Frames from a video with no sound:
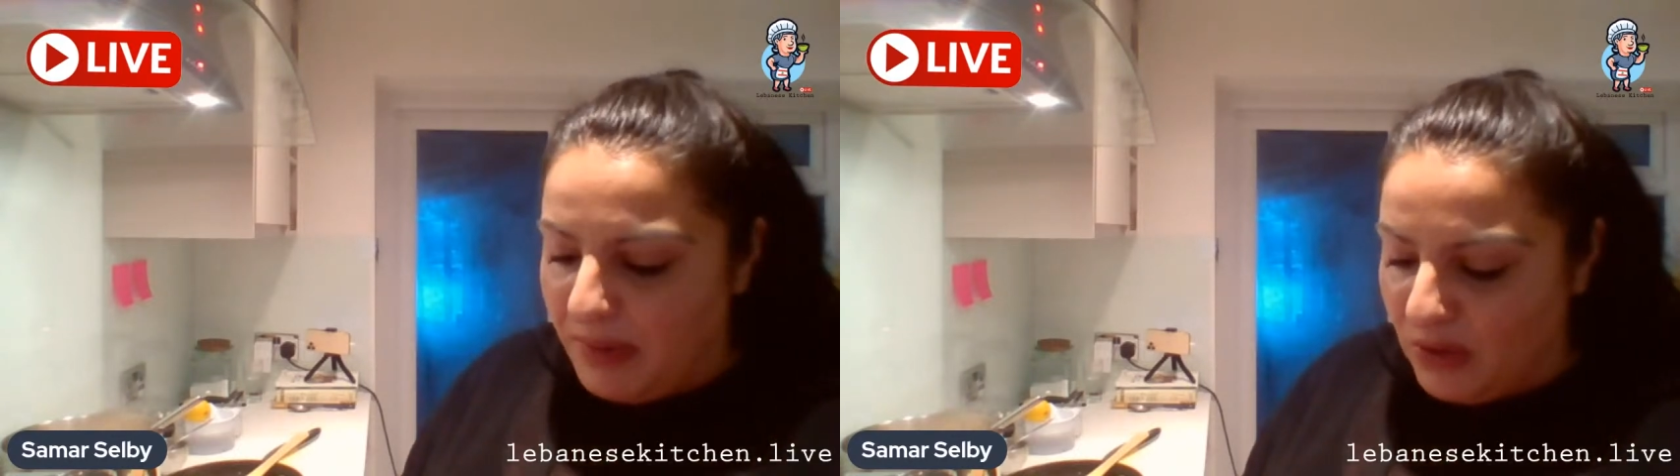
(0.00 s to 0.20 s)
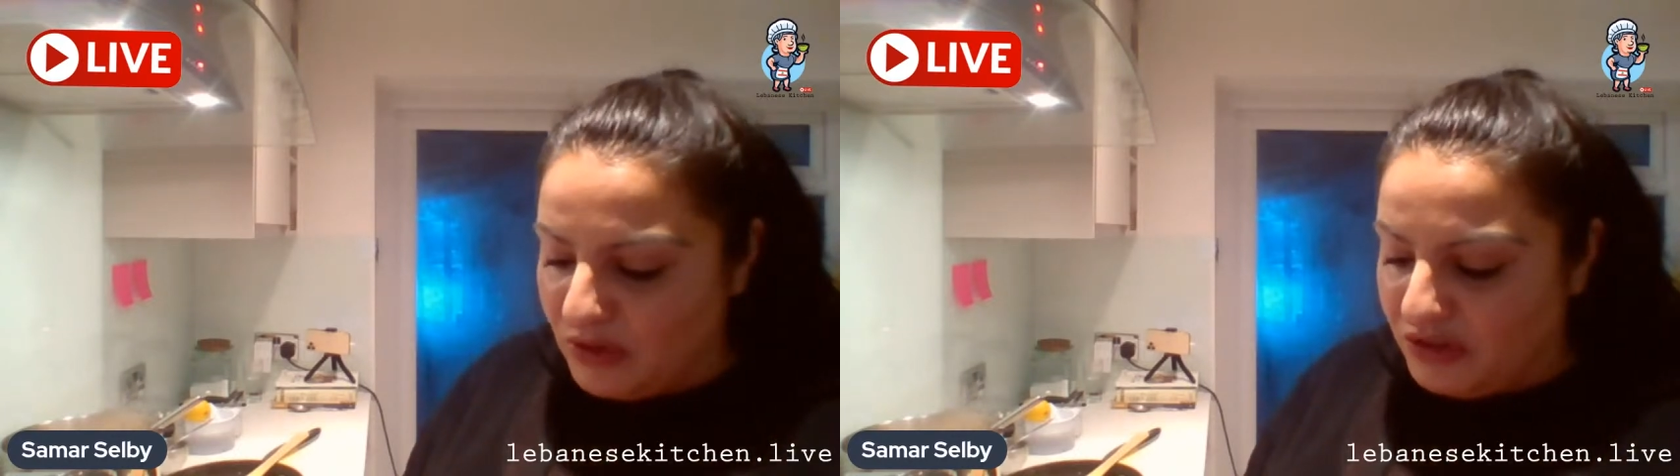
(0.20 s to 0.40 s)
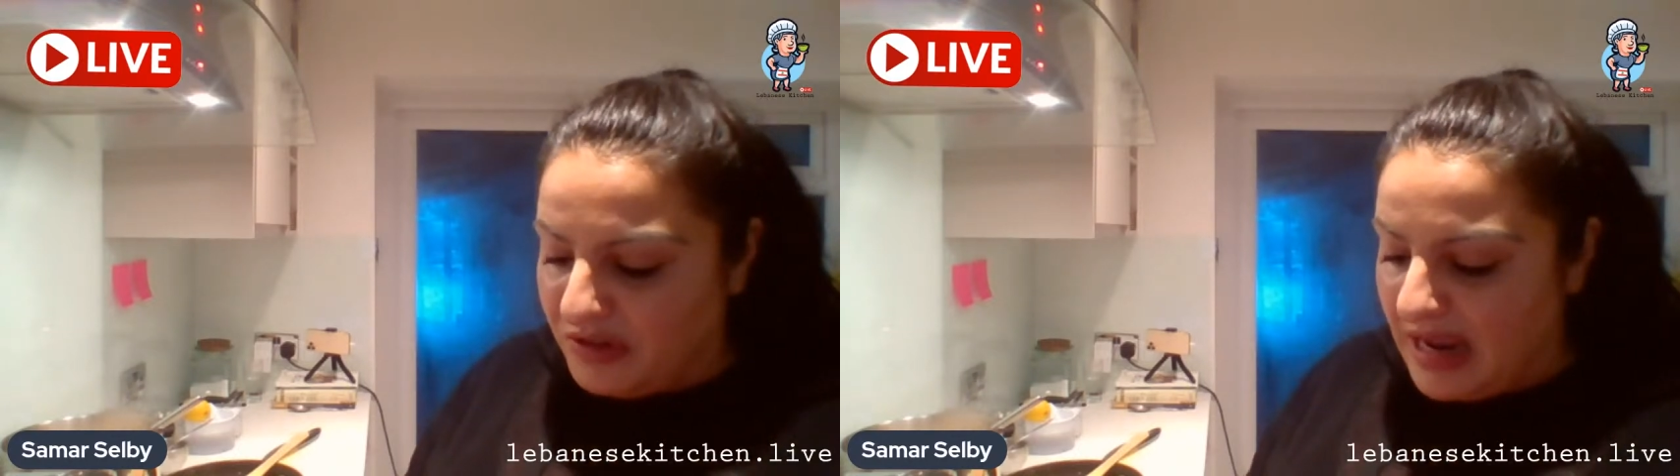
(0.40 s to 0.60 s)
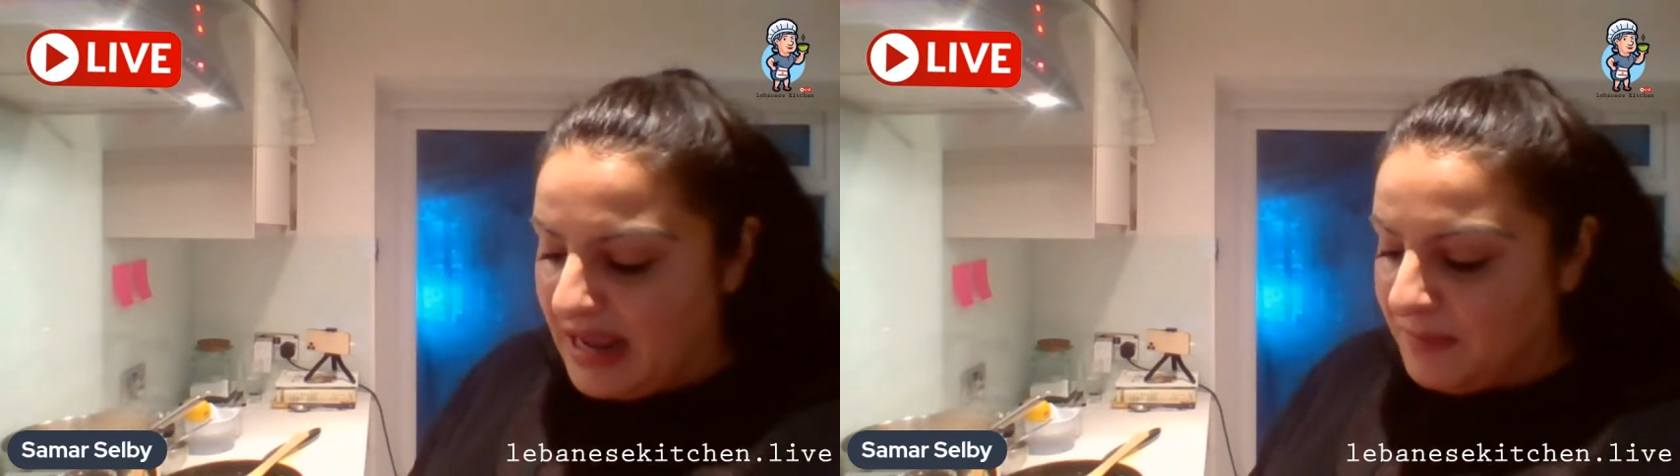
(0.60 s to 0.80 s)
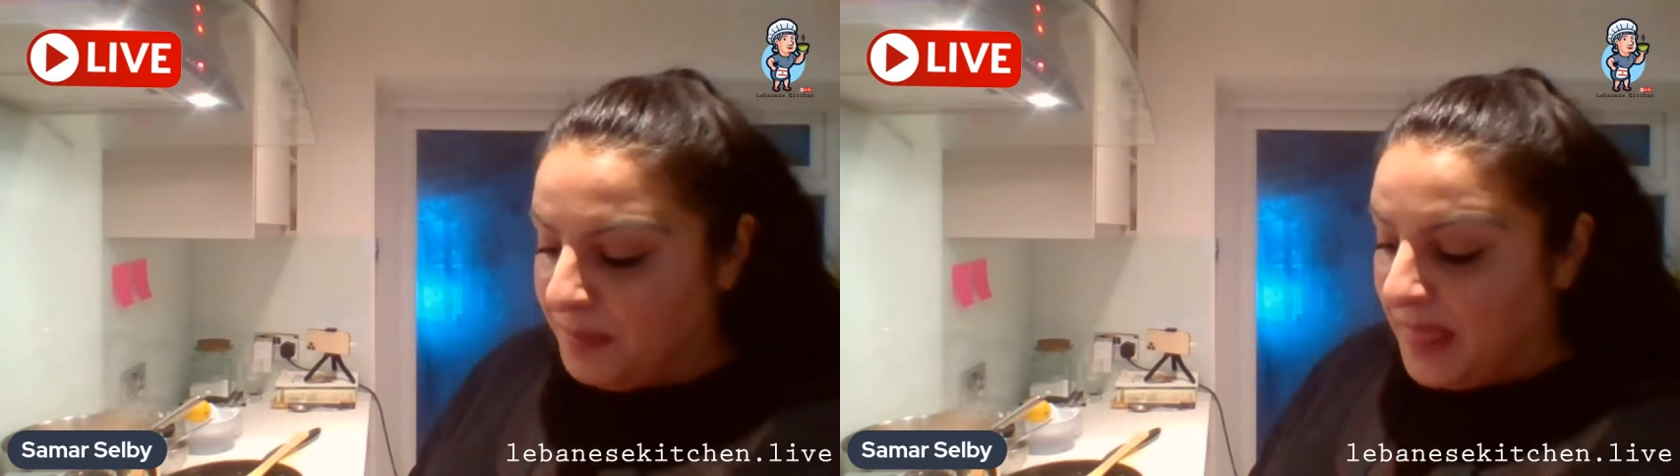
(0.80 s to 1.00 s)

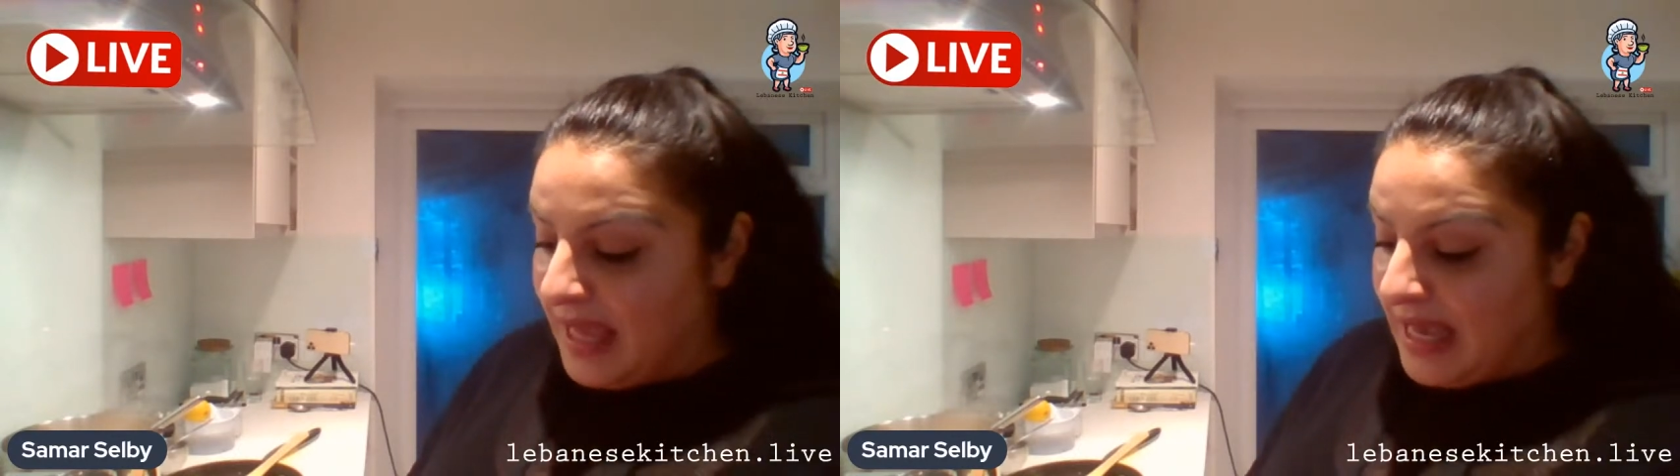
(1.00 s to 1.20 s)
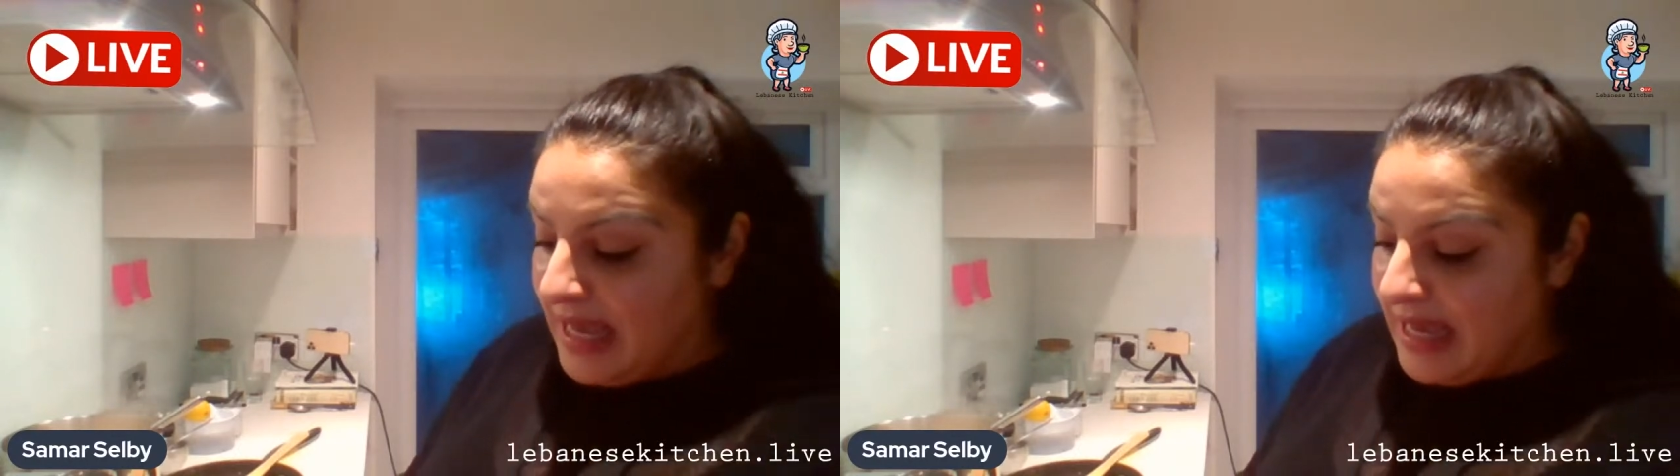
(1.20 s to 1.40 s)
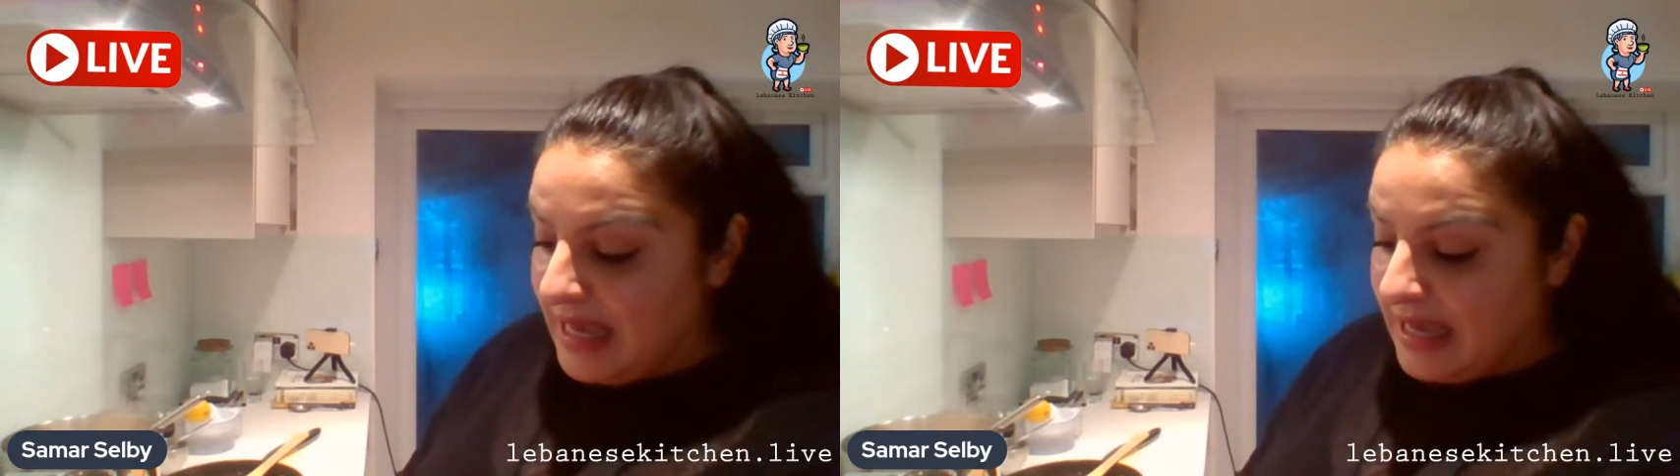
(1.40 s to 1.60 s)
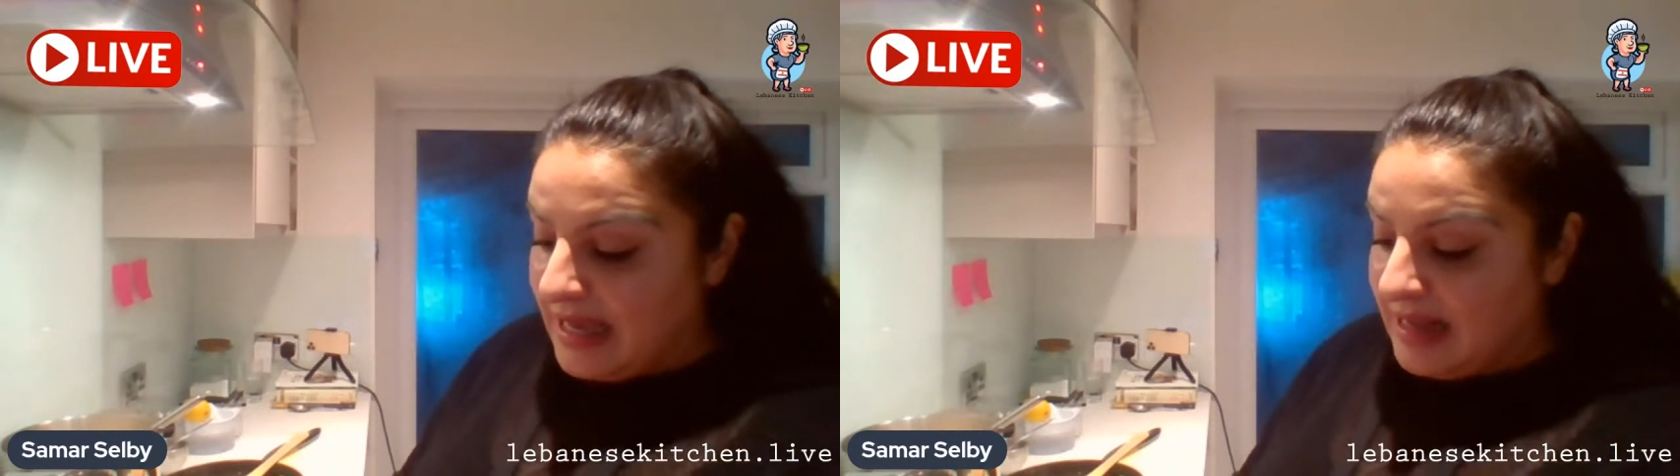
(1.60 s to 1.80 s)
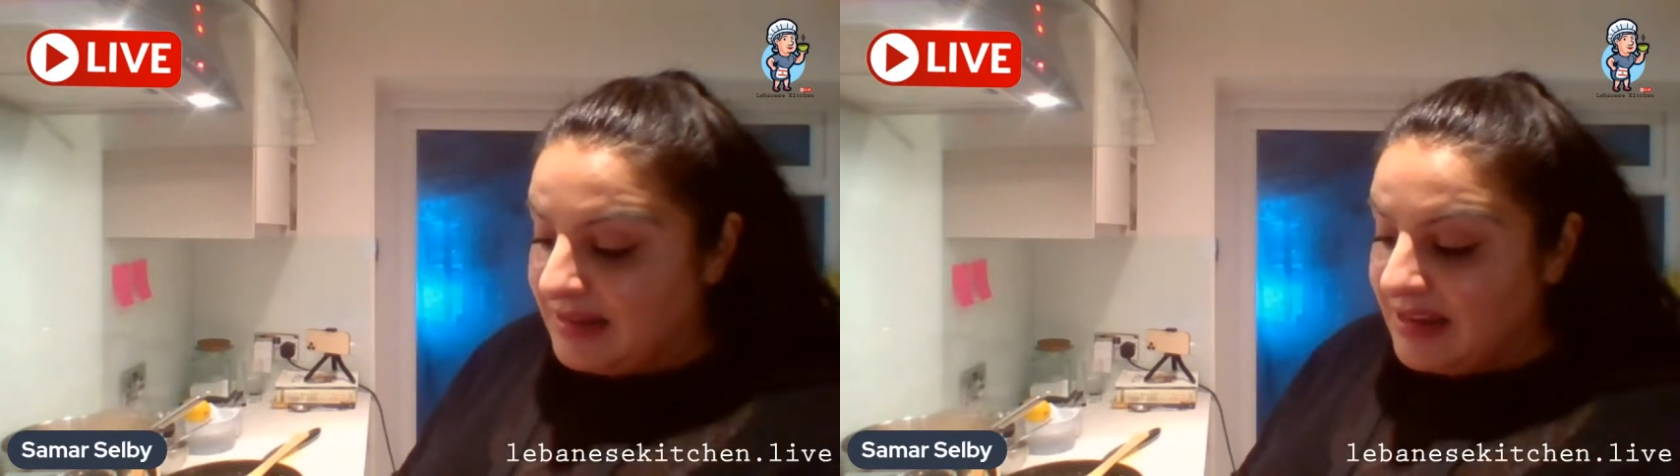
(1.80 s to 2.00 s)
poultry.
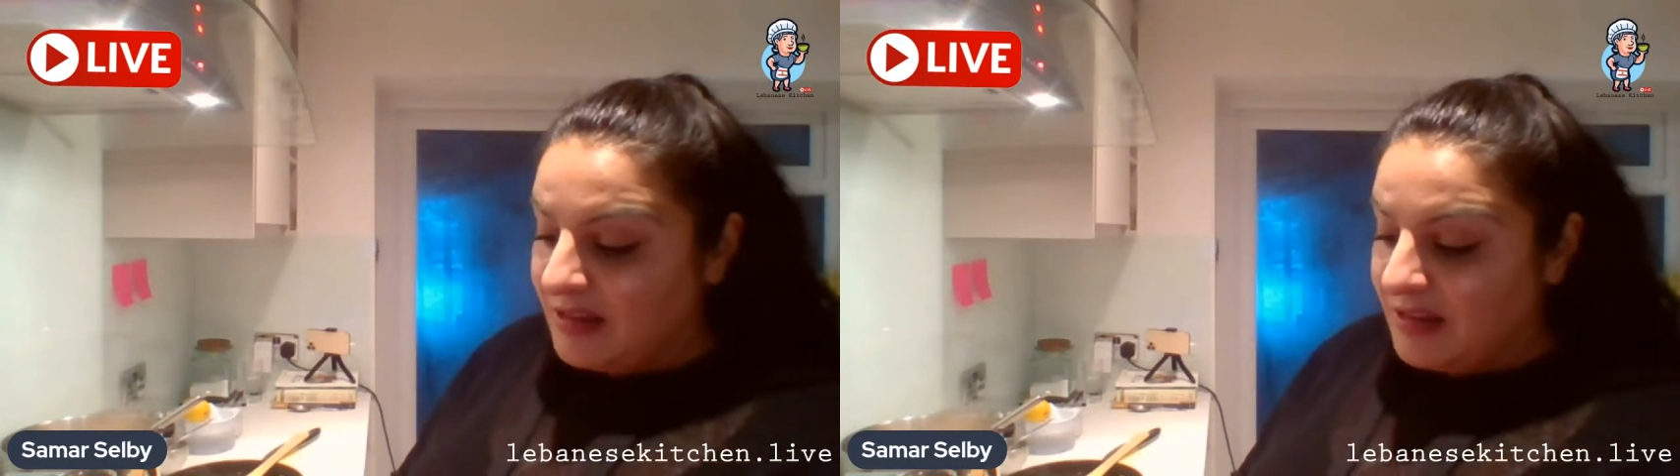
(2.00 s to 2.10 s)
It